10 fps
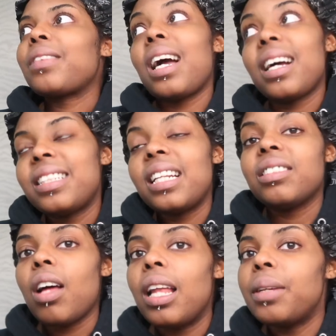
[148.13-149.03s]
like i said
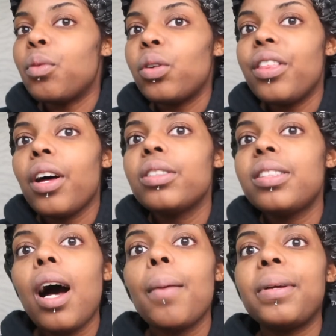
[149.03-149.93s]
it's early morning though
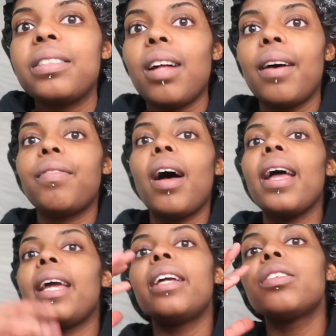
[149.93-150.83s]
setup is 9
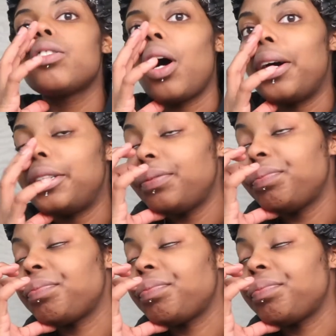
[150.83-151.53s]
30 so